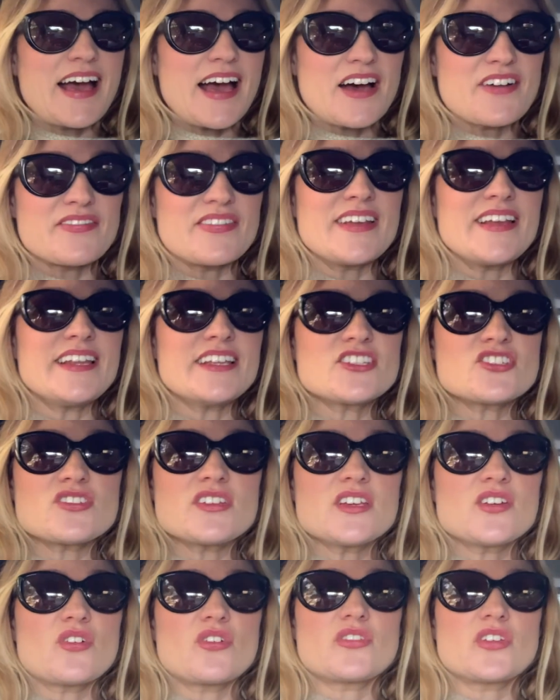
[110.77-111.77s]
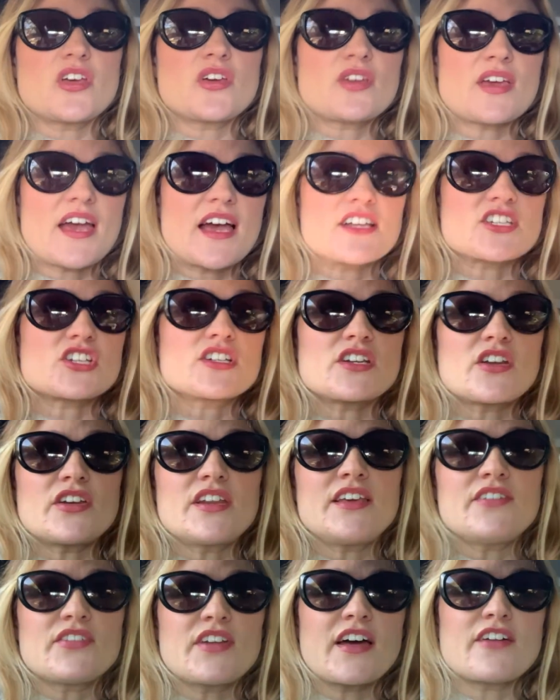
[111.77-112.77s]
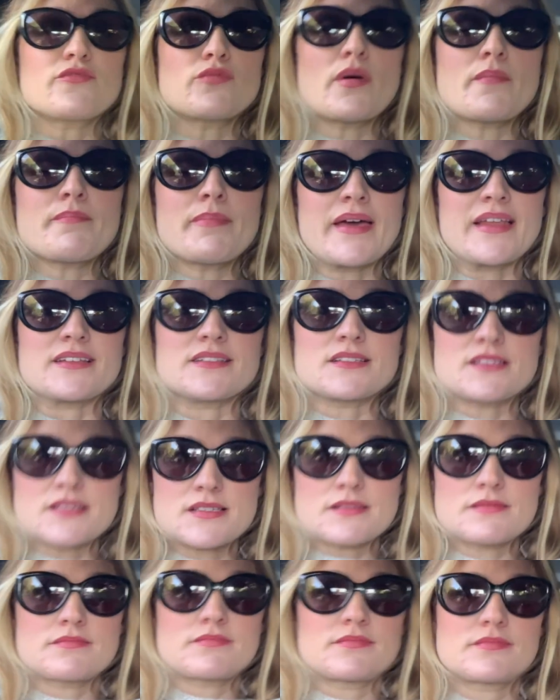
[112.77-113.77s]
have literally got no cash. I don't even have one pence.